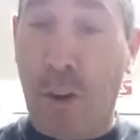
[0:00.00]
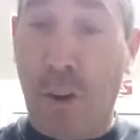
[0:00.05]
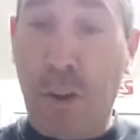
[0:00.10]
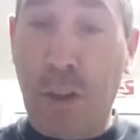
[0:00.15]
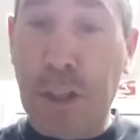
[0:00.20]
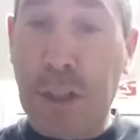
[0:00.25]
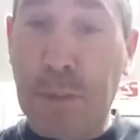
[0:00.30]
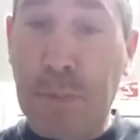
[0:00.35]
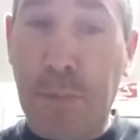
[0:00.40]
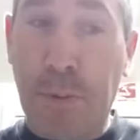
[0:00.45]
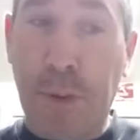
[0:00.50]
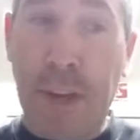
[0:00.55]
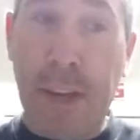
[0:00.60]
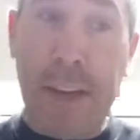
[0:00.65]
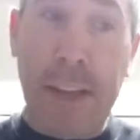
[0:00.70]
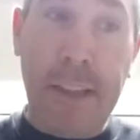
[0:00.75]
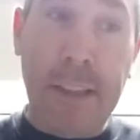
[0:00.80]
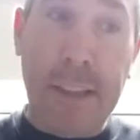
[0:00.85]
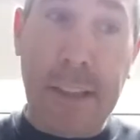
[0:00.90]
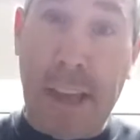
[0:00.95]
early
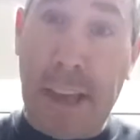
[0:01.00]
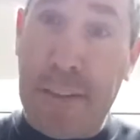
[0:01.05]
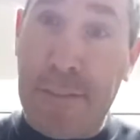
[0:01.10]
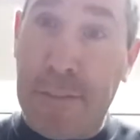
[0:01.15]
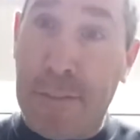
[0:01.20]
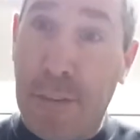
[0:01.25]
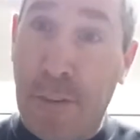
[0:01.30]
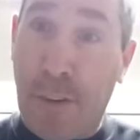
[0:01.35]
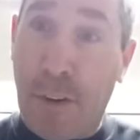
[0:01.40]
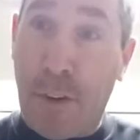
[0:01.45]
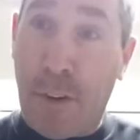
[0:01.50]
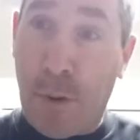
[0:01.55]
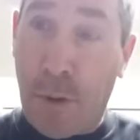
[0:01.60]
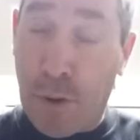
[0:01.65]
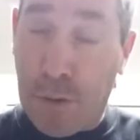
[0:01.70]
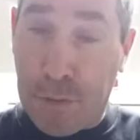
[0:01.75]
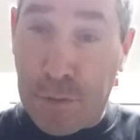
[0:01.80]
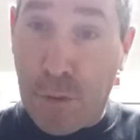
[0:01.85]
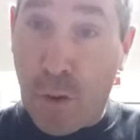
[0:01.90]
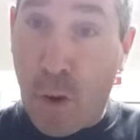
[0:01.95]
spring, late fall
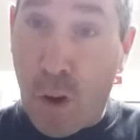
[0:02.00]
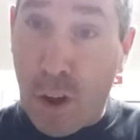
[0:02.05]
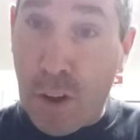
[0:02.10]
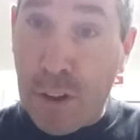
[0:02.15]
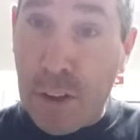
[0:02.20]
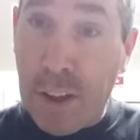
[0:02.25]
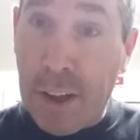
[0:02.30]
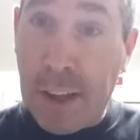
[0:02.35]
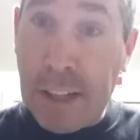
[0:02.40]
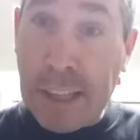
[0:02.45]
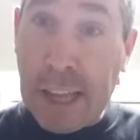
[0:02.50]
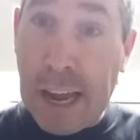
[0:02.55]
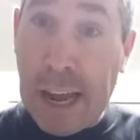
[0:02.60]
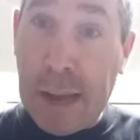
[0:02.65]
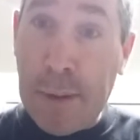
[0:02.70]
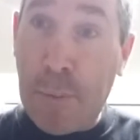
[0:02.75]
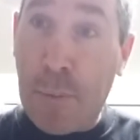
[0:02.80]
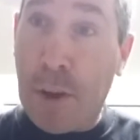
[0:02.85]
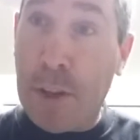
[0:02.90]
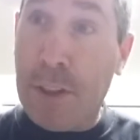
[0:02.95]
or fall
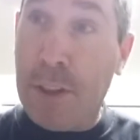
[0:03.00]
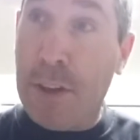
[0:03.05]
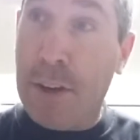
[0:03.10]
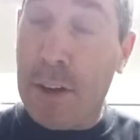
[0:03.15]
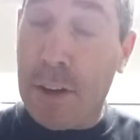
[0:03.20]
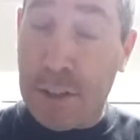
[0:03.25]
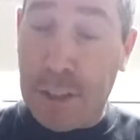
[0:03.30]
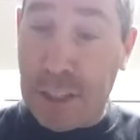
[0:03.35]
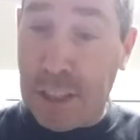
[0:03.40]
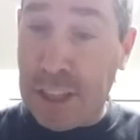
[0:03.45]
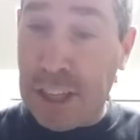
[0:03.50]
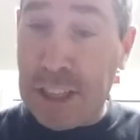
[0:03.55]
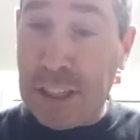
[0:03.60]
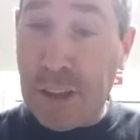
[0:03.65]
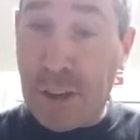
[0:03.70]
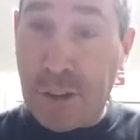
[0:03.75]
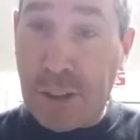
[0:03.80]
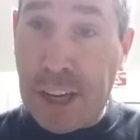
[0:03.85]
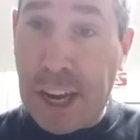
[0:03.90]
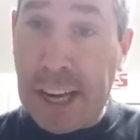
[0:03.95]
time when the
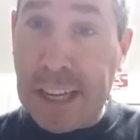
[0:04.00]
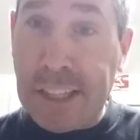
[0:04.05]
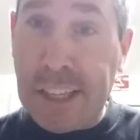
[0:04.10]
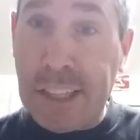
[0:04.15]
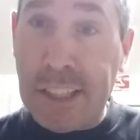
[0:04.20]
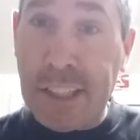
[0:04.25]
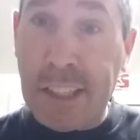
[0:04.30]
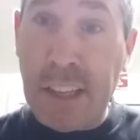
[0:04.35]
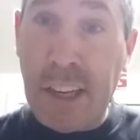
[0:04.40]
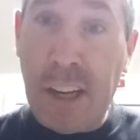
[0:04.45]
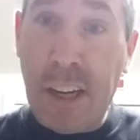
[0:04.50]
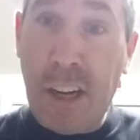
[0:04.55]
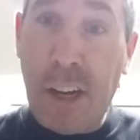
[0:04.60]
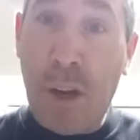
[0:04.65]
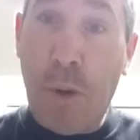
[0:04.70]
seasonal changes.